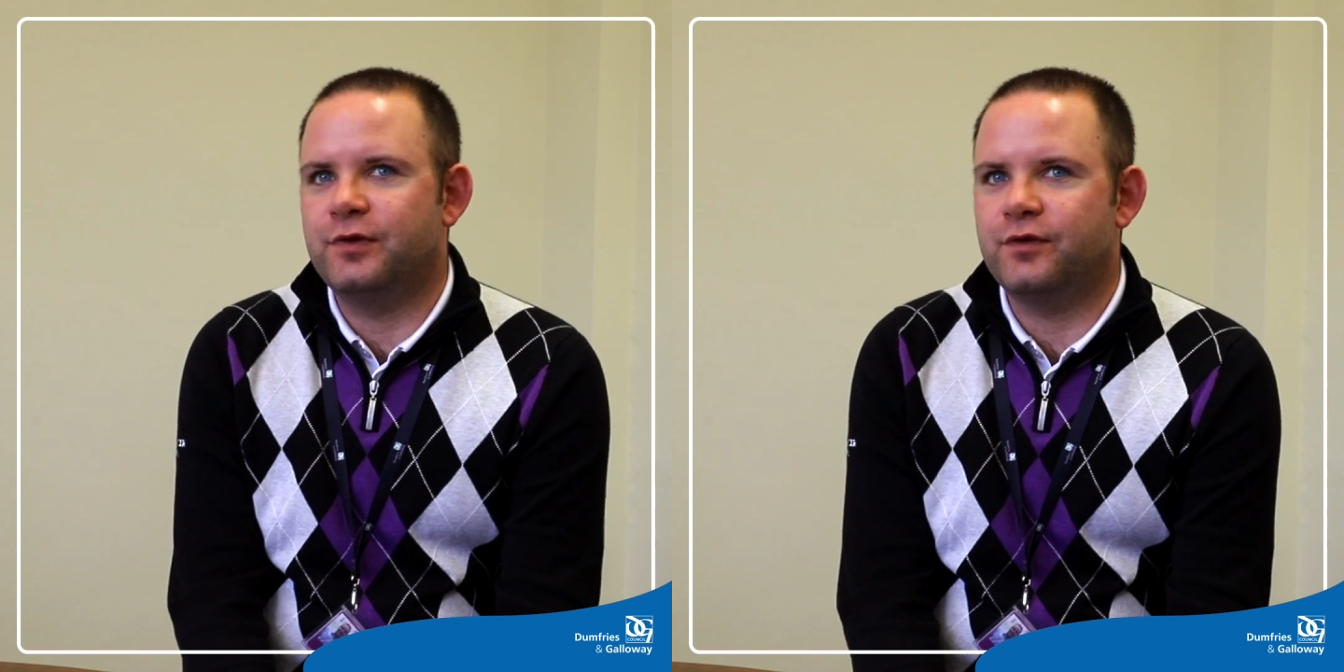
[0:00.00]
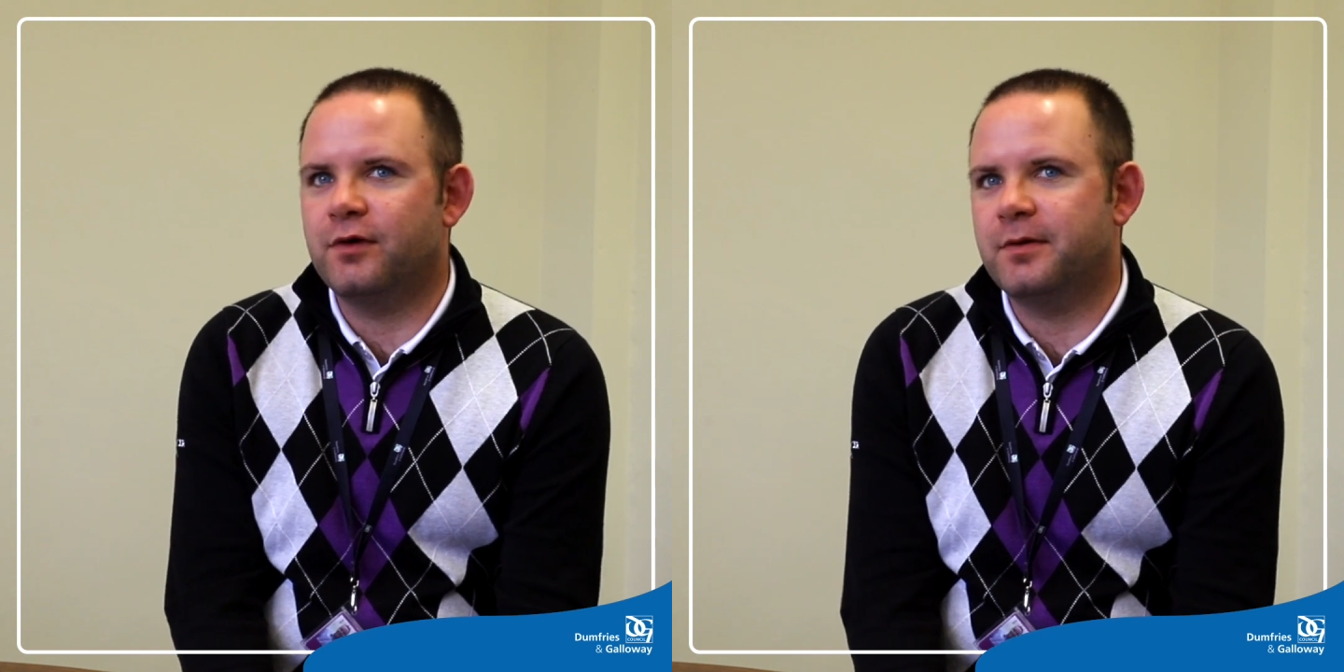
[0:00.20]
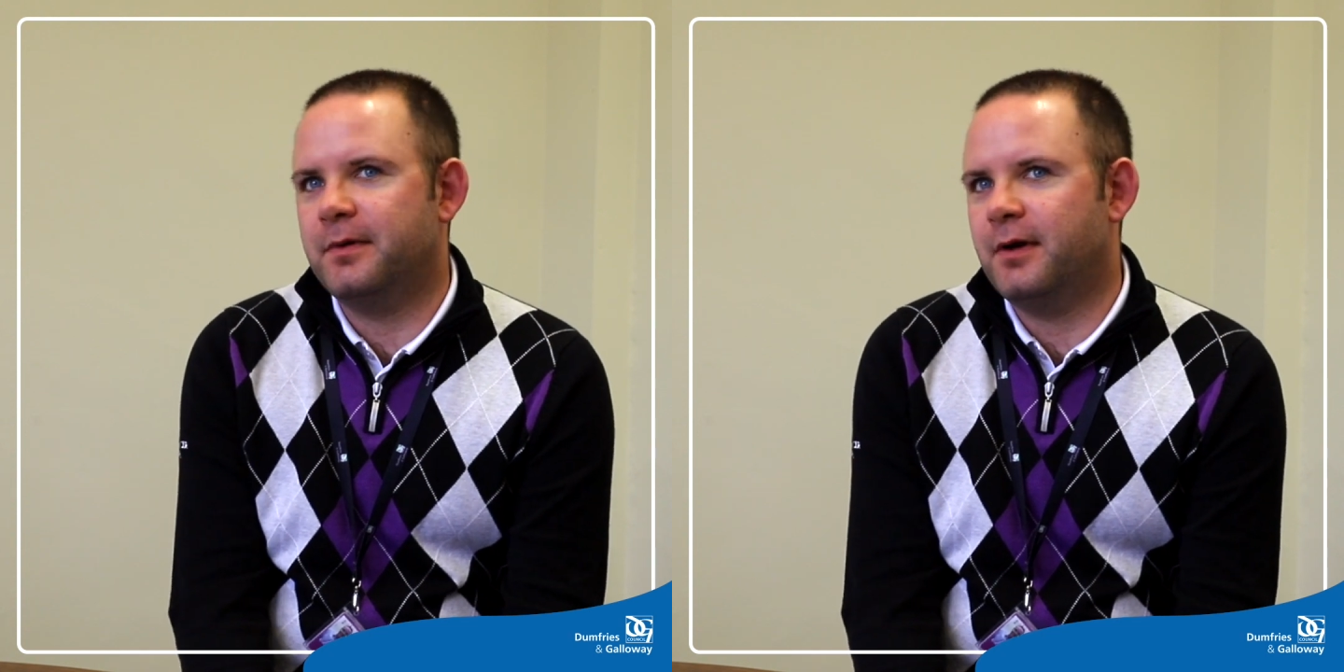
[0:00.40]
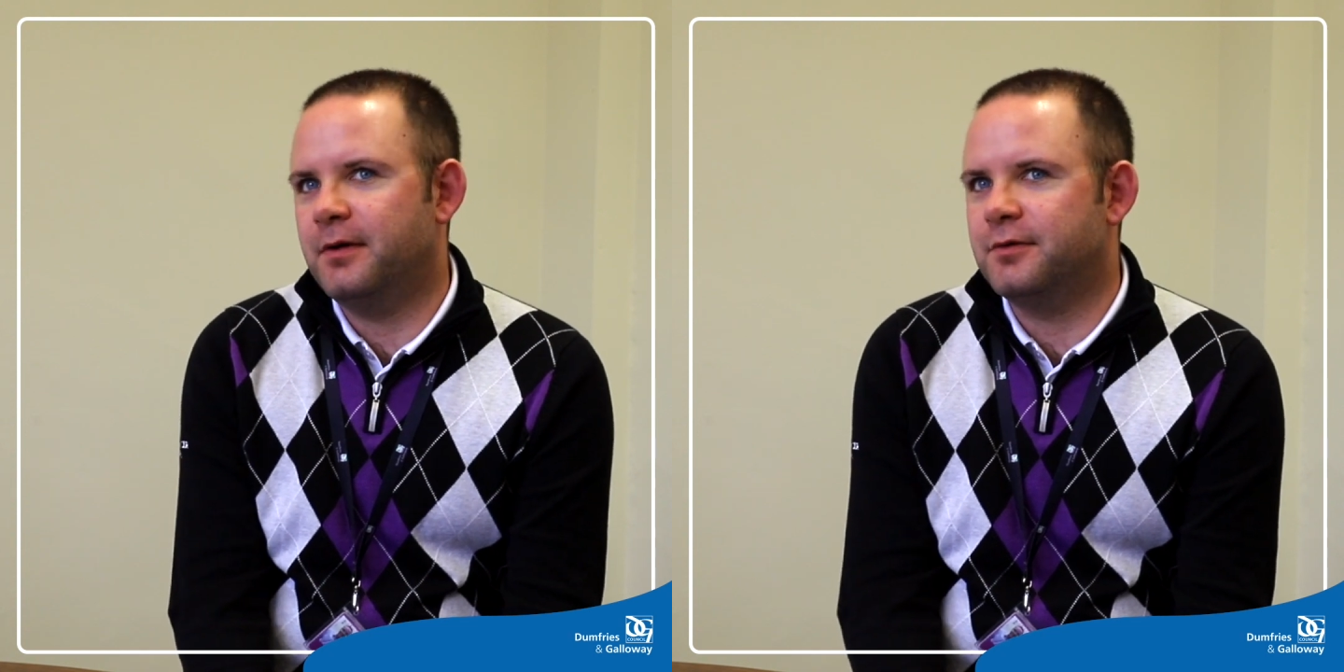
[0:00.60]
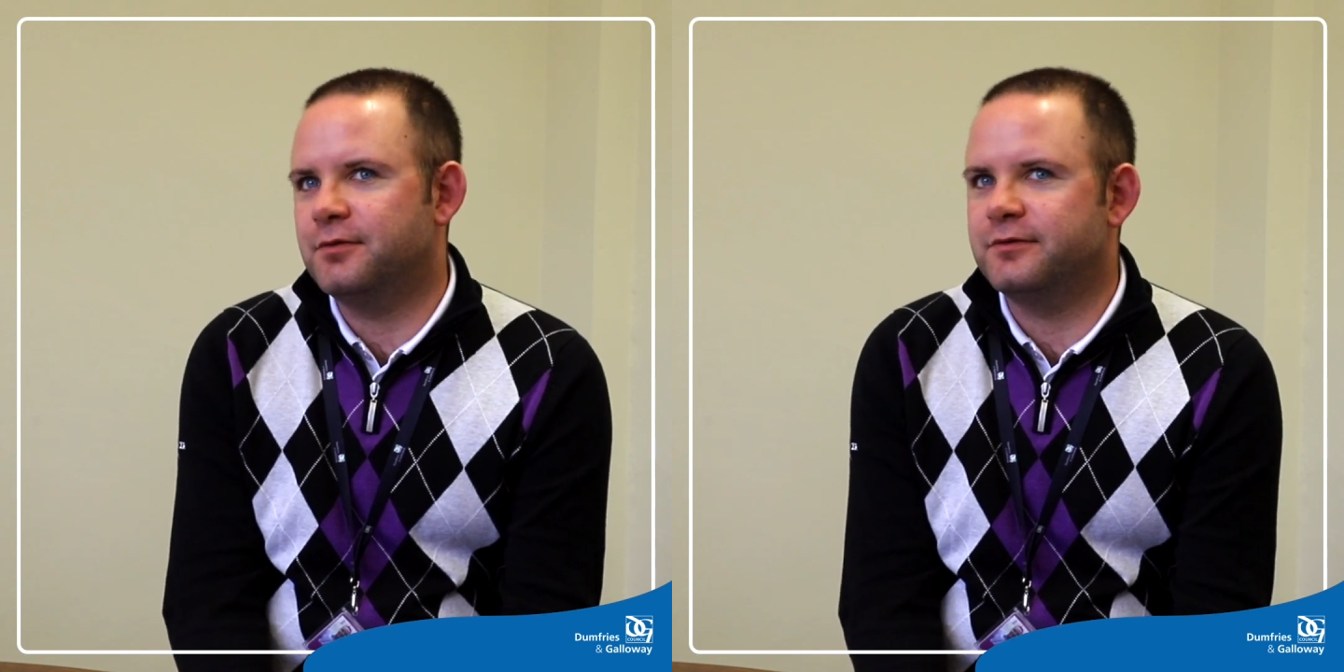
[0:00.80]
talk about how
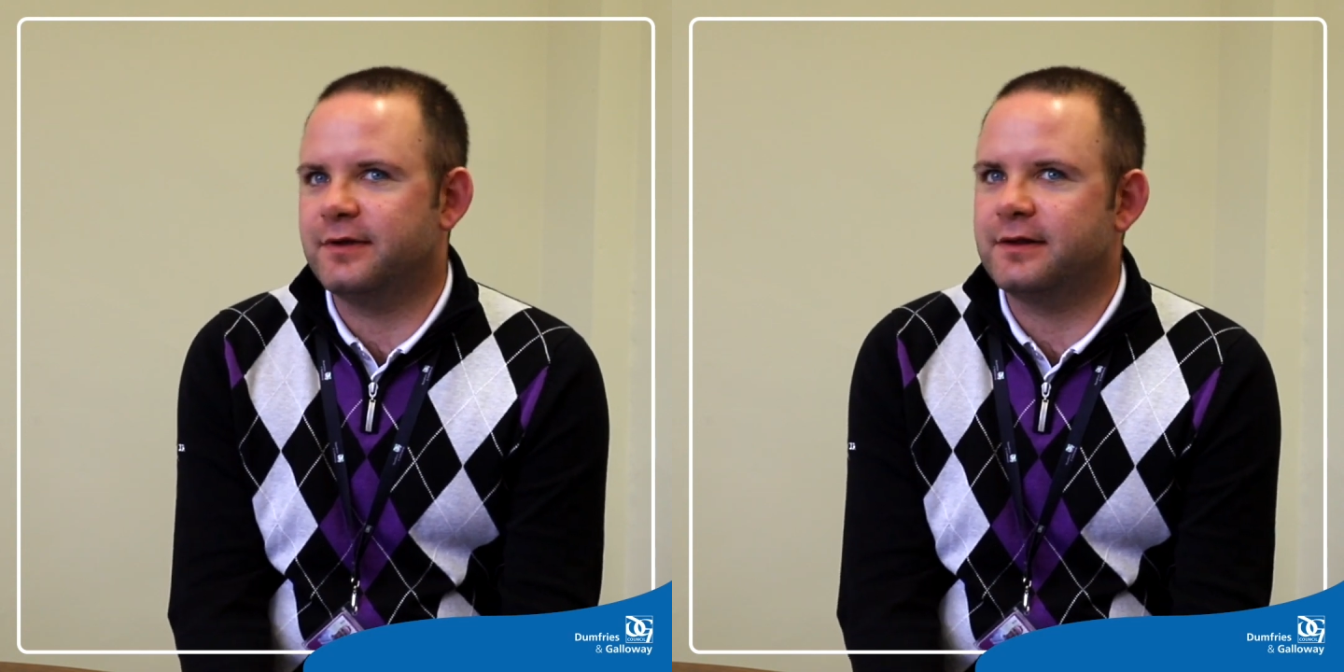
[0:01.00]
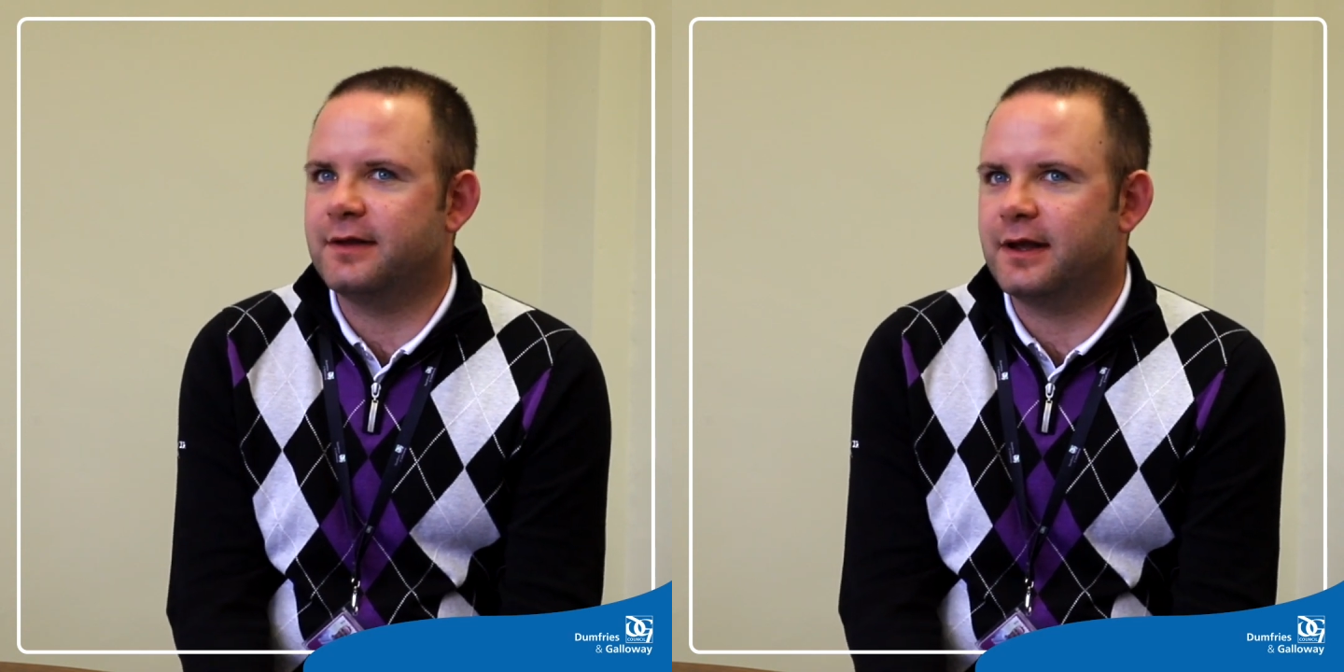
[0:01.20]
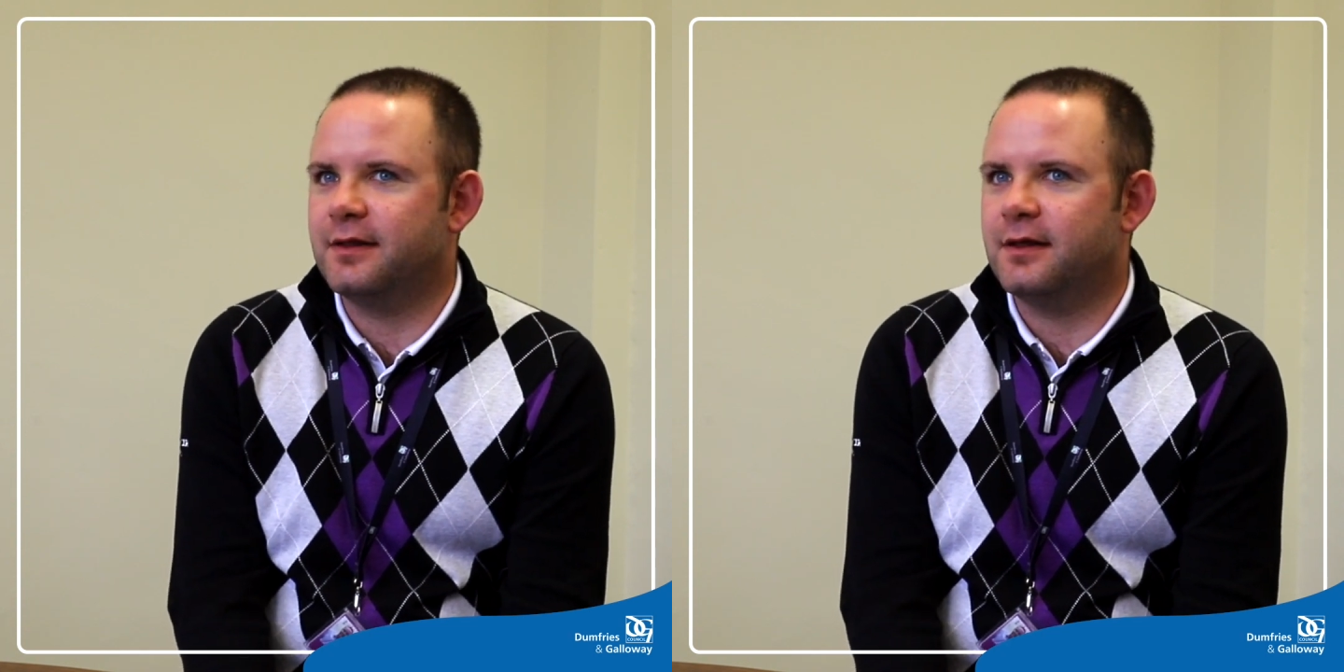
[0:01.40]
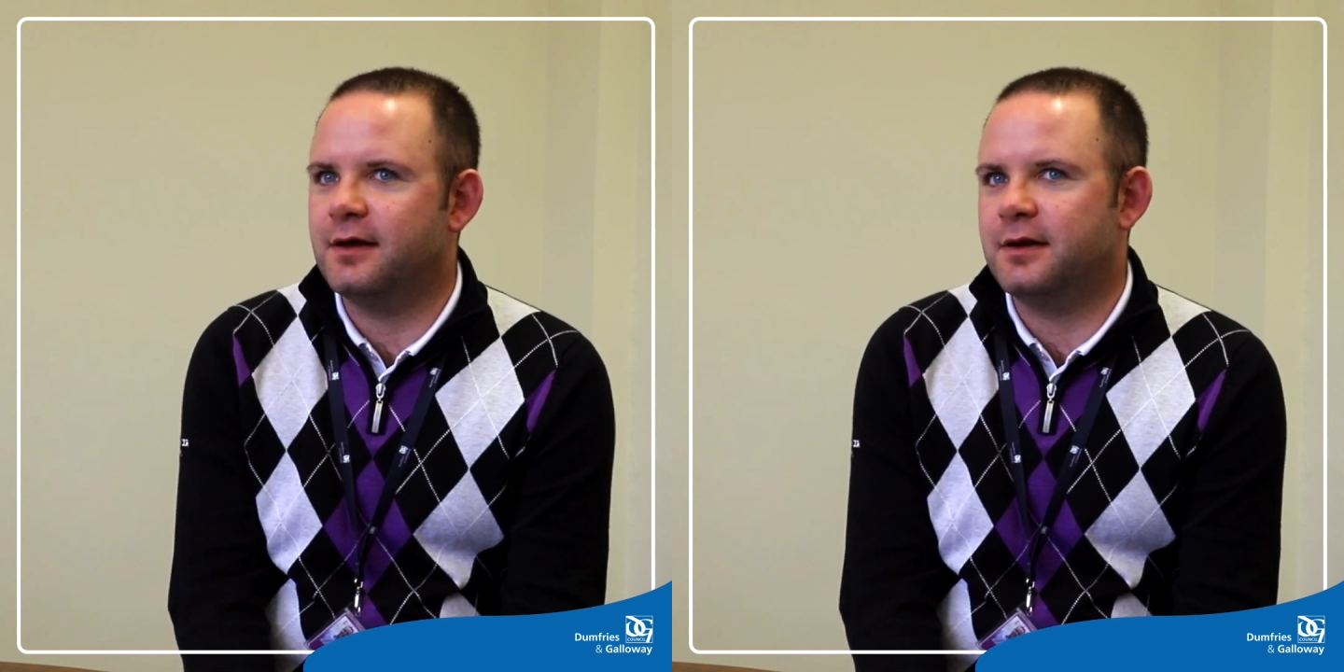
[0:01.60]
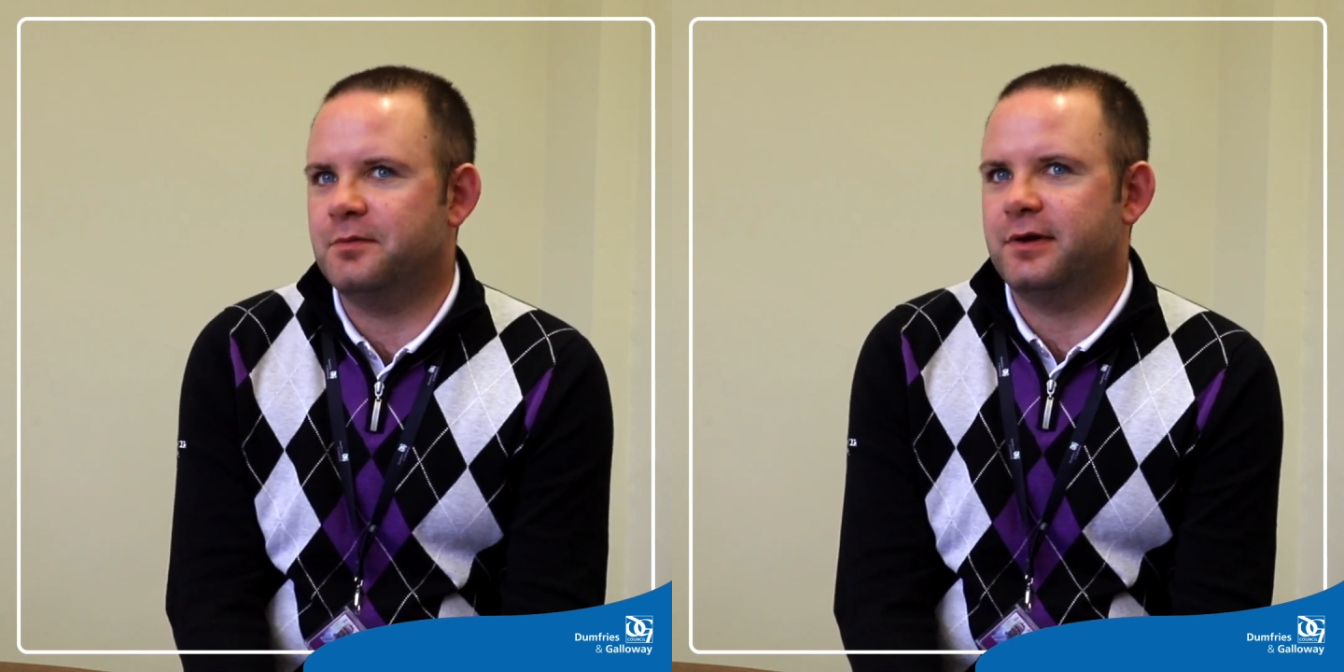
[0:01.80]
the roads link together and